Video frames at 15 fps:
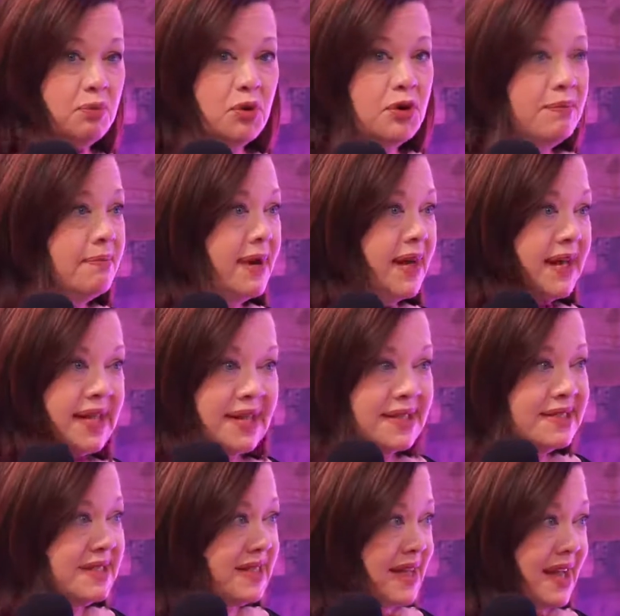put money
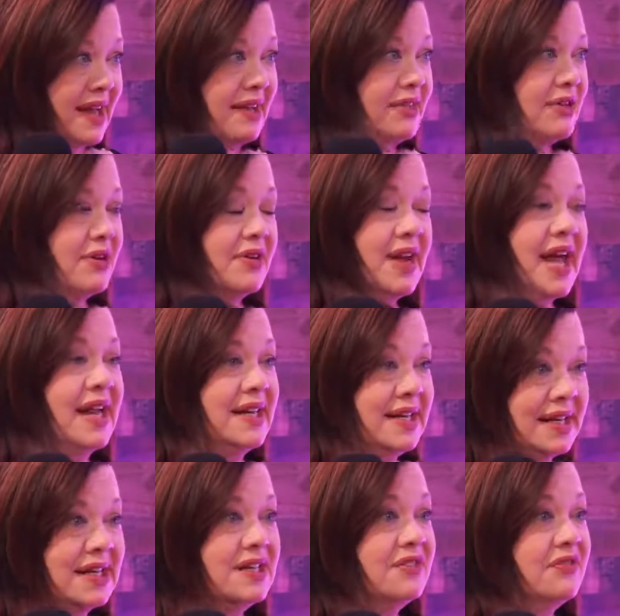in together and
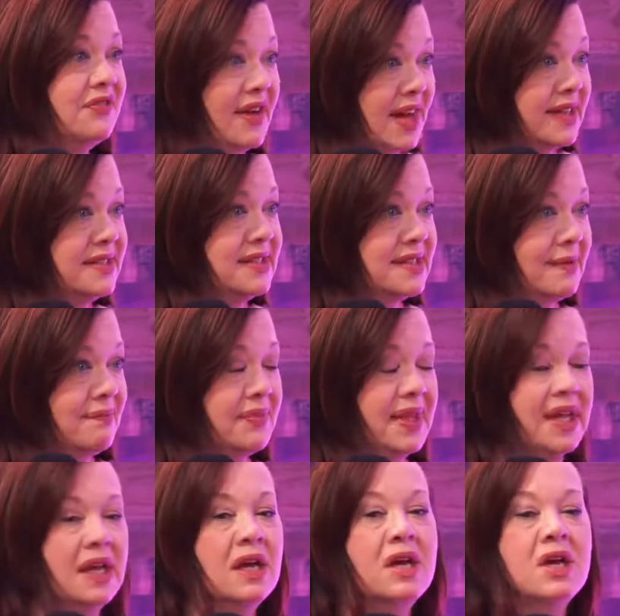needed to find
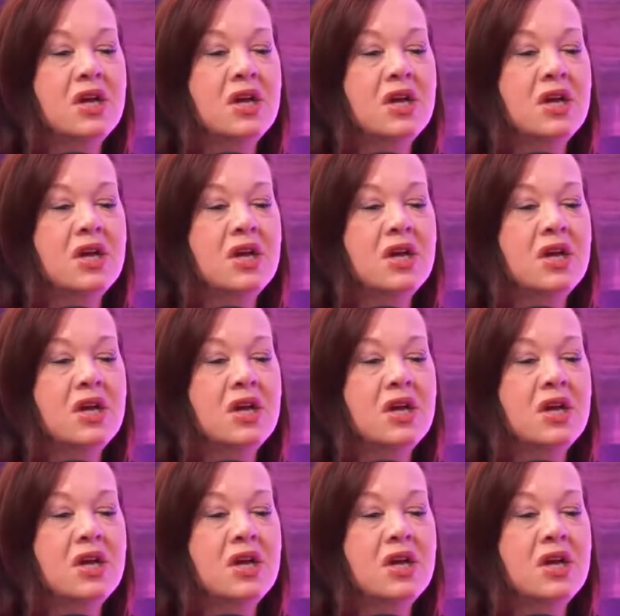something.